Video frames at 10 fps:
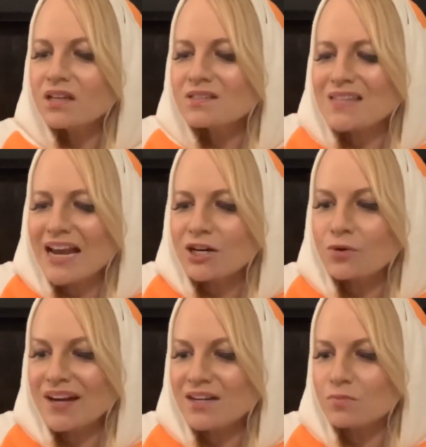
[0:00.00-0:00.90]

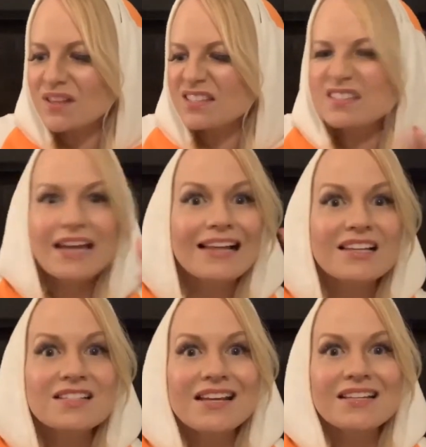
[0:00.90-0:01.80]
decorated with
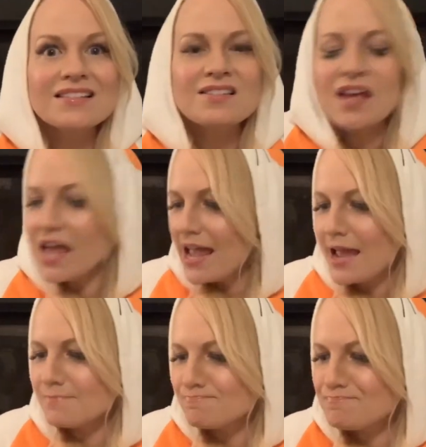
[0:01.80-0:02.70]
skeletons
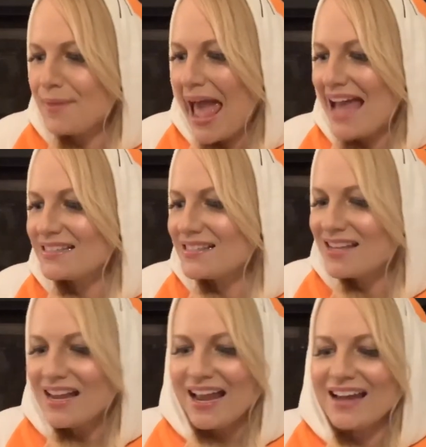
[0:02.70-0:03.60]
and bats
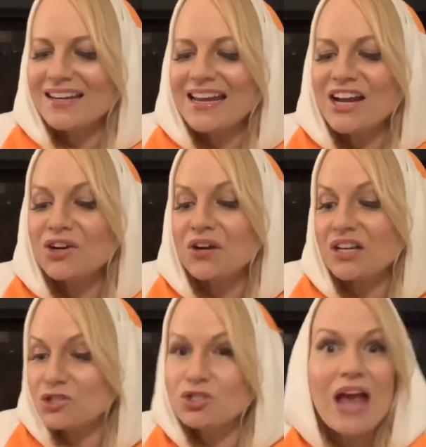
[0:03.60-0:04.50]
and
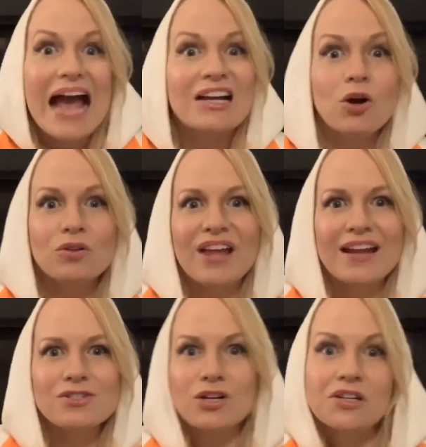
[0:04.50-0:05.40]
eerie
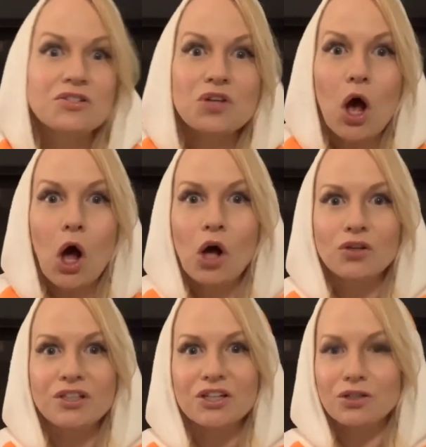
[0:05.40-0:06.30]
jack-o'-lanterns all
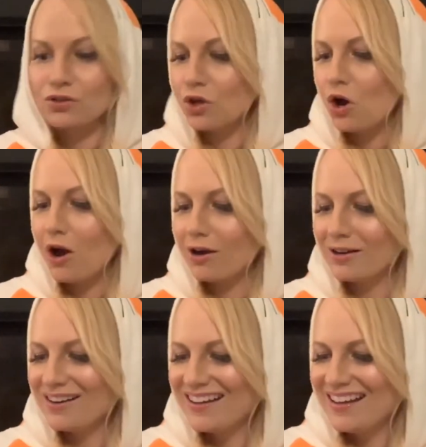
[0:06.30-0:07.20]
year long.
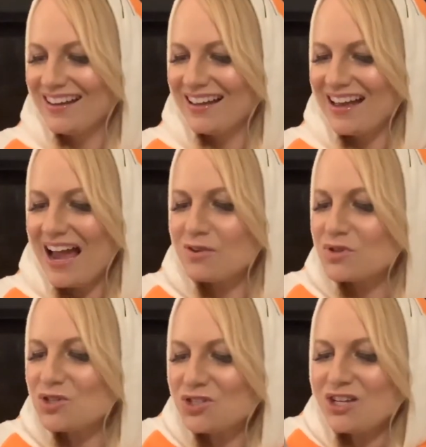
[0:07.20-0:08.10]
I
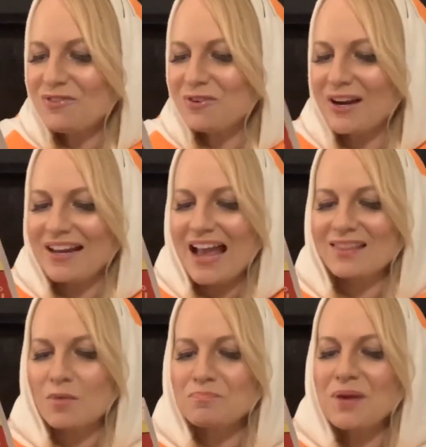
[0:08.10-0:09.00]
was shivering at
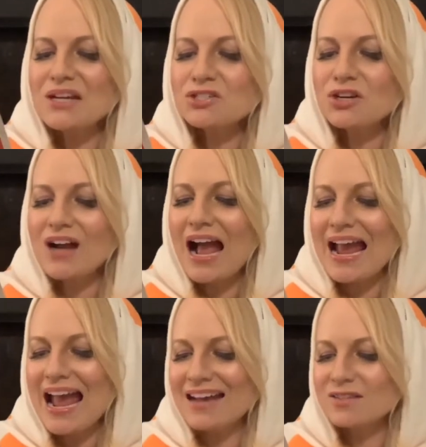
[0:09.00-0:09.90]
the picture I
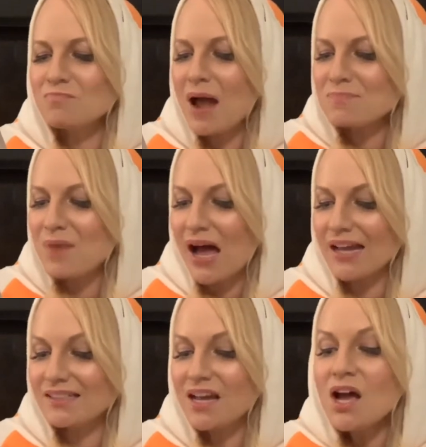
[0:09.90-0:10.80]
had in my
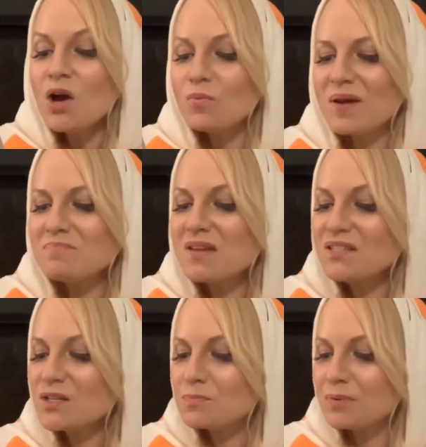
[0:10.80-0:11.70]
mind when
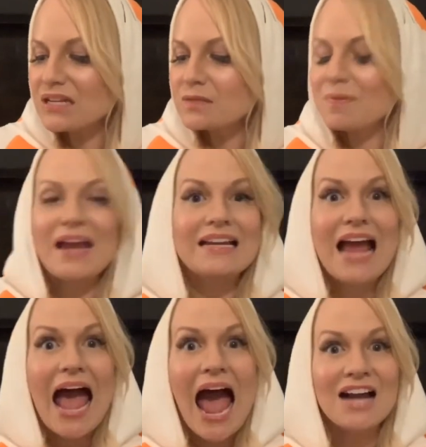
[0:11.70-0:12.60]
Mrs. Brisbane
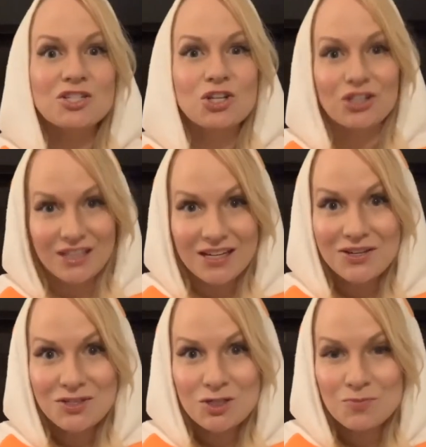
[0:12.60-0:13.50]
actually
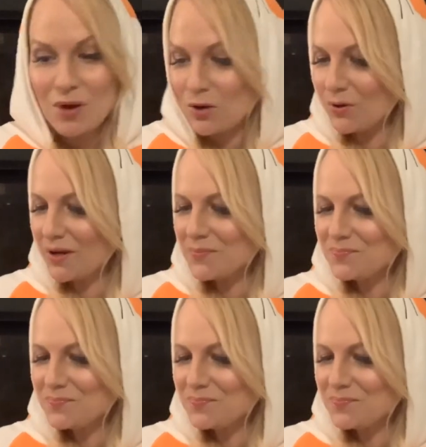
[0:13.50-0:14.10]
spoke.